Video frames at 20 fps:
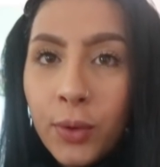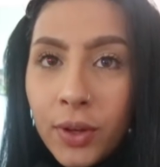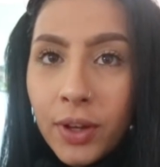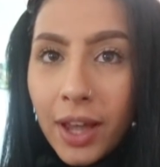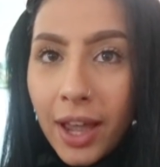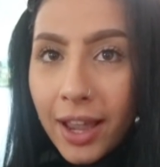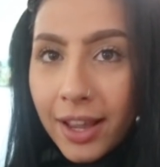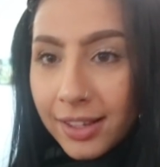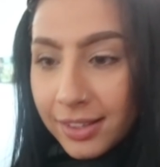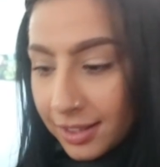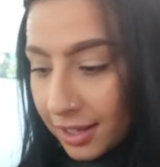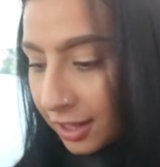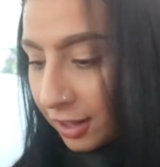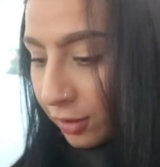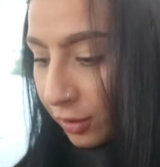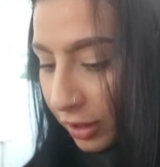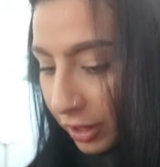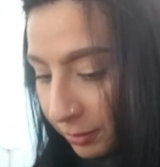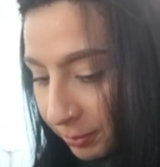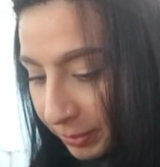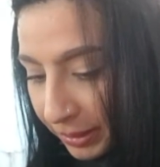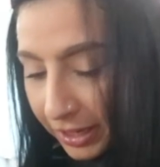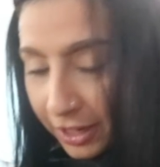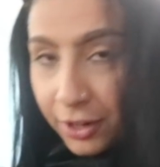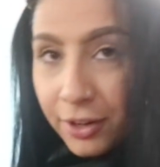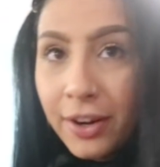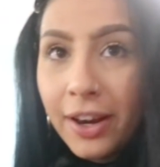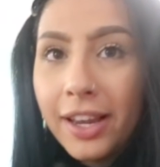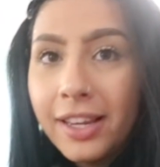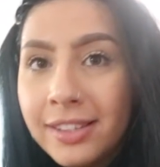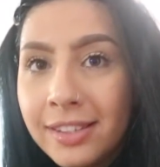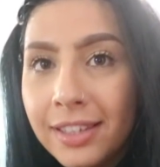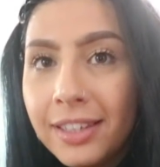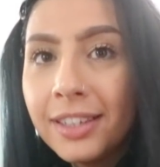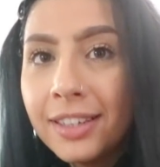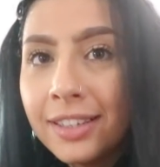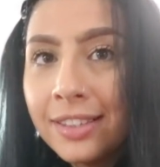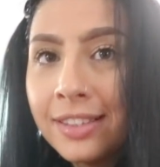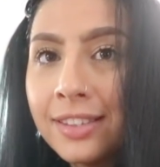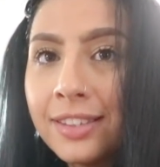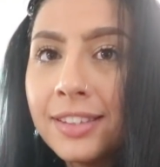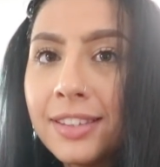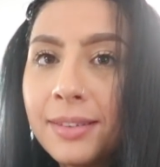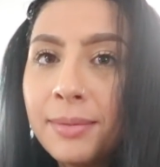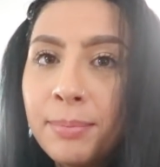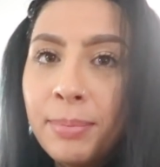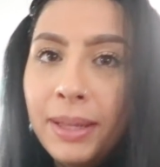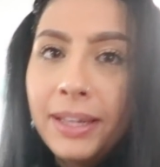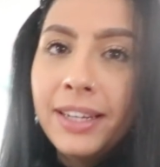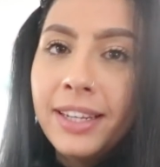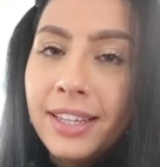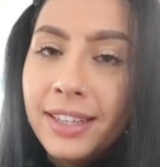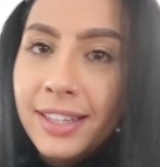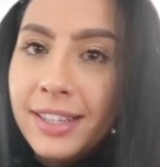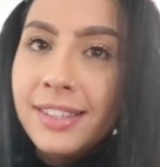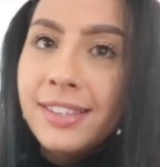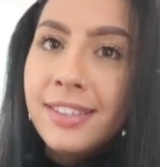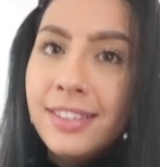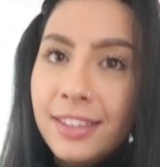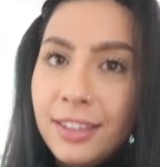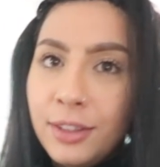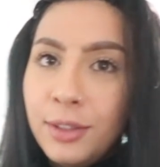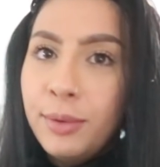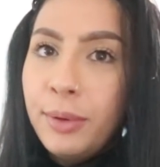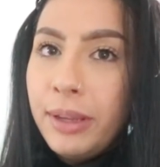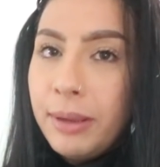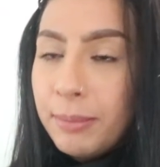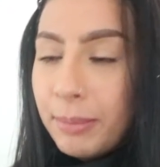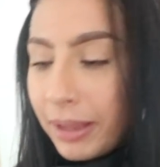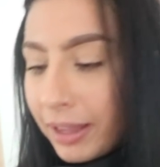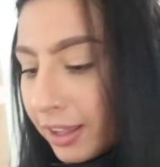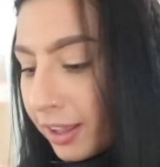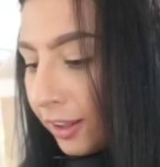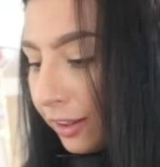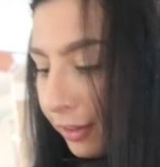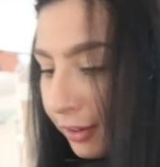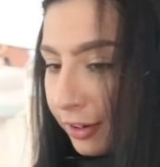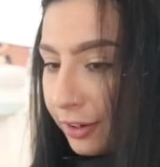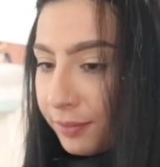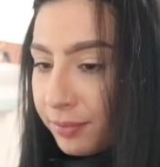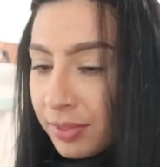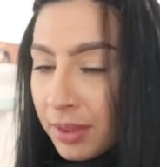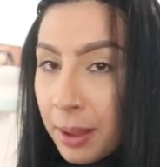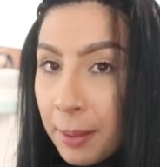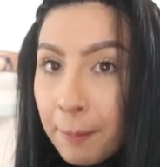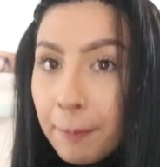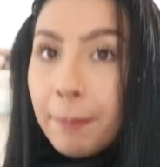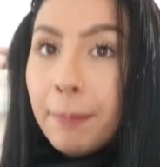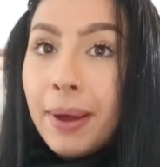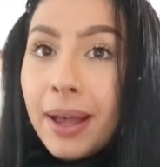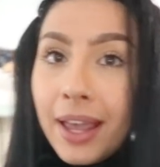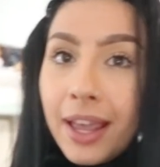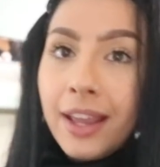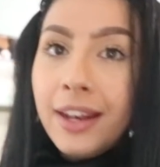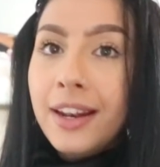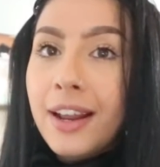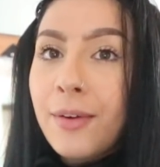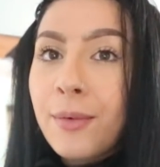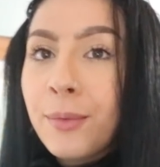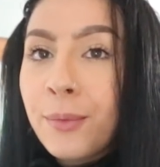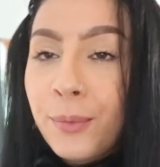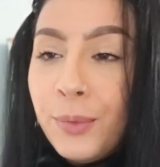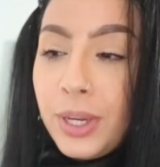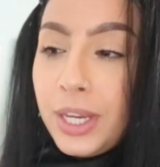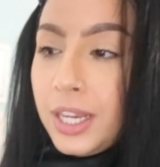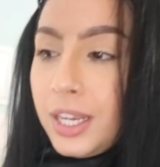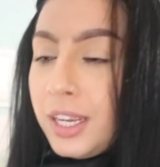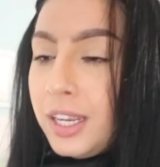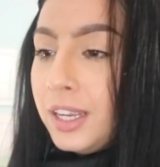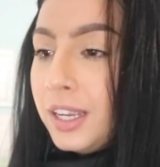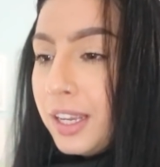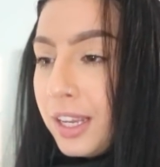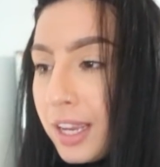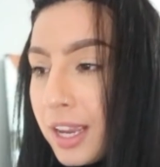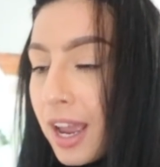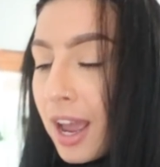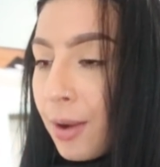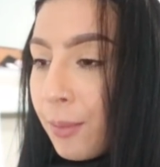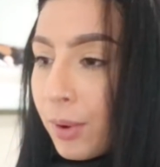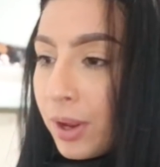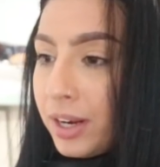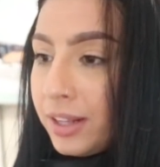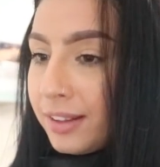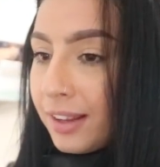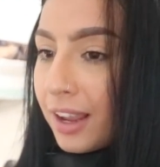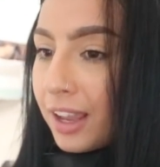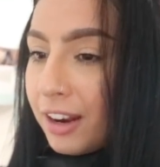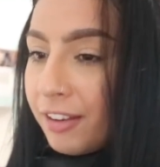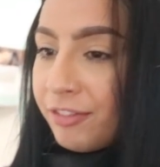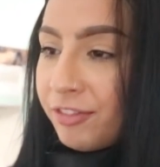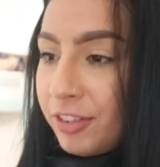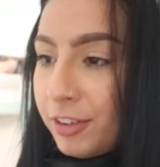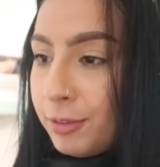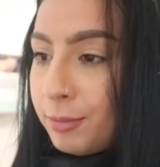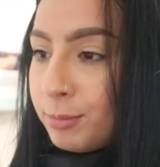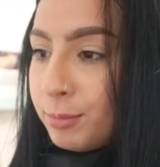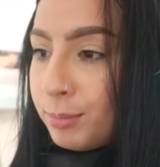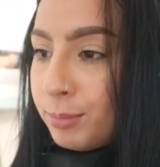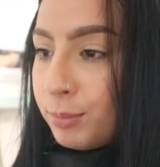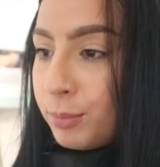you guys, I look a bit crazy because Blanquita is still doing my color, but we I wanted to kind of film